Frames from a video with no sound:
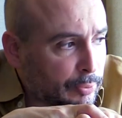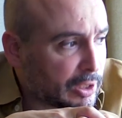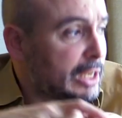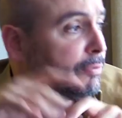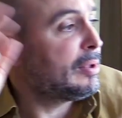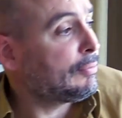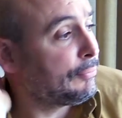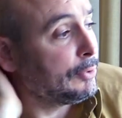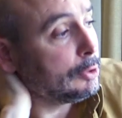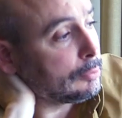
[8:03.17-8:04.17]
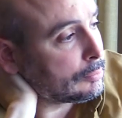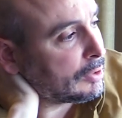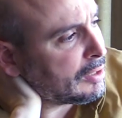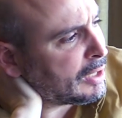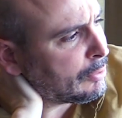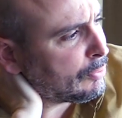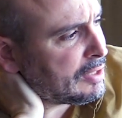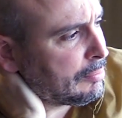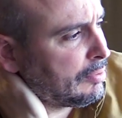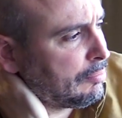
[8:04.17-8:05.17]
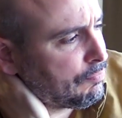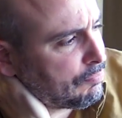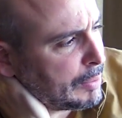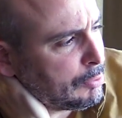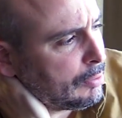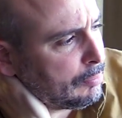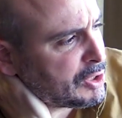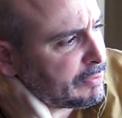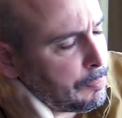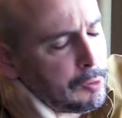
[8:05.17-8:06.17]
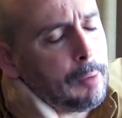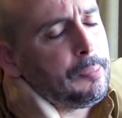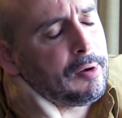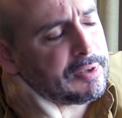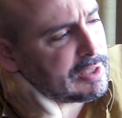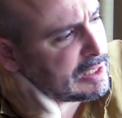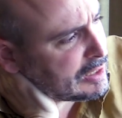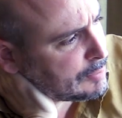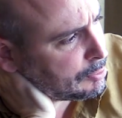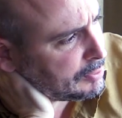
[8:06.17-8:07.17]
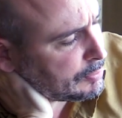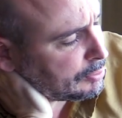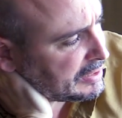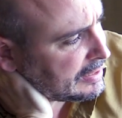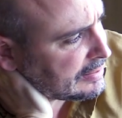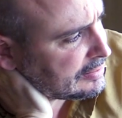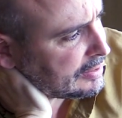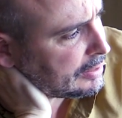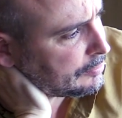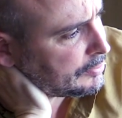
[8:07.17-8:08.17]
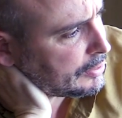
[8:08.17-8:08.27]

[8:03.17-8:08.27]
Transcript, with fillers: That's what I love about film. I'm not much of a plot person. You probably guessed that.